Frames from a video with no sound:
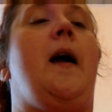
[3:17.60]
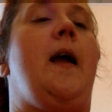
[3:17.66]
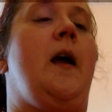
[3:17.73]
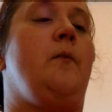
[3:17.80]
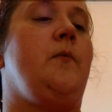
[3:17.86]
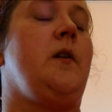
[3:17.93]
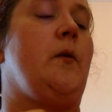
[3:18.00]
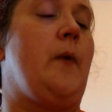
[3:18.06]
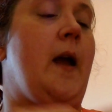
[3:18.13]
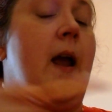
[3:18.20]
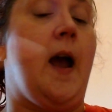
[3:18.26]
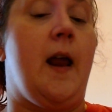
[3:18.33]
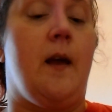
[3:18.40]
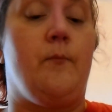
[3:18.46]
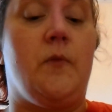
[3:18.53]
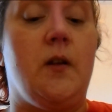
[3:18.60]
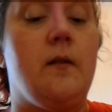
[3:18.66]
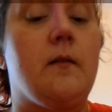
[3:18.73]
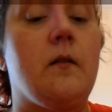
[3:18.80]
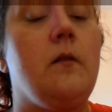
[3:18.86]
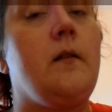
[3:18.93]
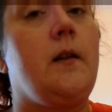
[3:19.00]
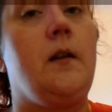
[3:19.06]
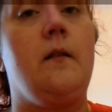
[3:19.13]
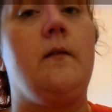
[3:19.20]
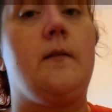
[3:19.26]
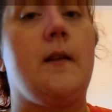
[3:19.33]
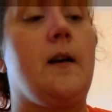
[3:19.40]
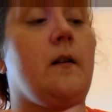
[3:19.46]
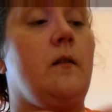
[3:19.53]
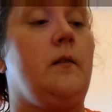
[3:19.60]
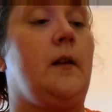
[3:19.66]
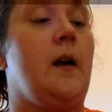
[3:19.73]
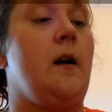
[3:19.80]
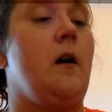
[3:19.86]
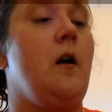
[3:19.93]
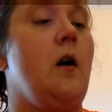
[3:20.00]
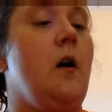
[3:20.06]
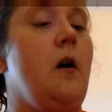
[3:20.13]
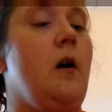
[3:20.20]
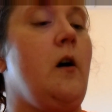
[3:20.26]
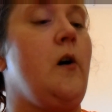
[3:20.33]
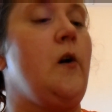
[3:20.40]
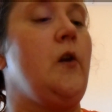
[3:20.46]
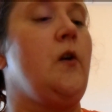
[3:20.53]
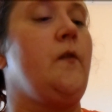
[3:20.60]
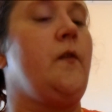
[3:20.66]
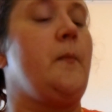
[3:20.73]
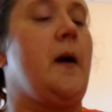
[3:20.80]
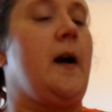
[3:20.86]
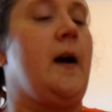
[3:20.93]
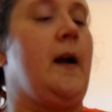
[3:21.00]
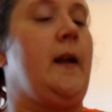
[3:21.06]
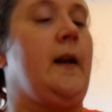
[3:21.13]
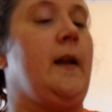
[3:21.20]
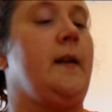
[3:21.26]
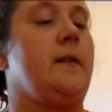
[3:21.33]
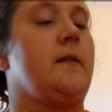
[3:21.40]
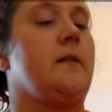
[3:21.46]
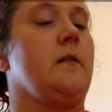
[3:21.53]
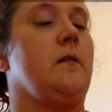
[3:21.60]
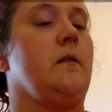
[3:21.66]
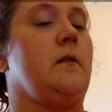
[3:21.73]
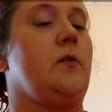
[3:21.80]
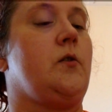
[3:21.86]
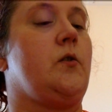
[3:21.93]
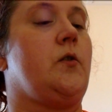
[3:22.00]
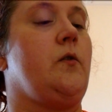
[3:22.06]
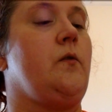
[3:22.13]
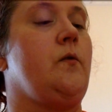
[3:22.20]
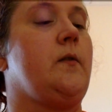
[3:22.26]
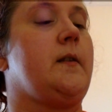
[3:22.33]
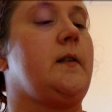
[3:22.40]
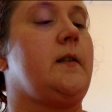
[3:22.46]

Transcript: by MUA, and I'm just going to use that colour all over my eyelids to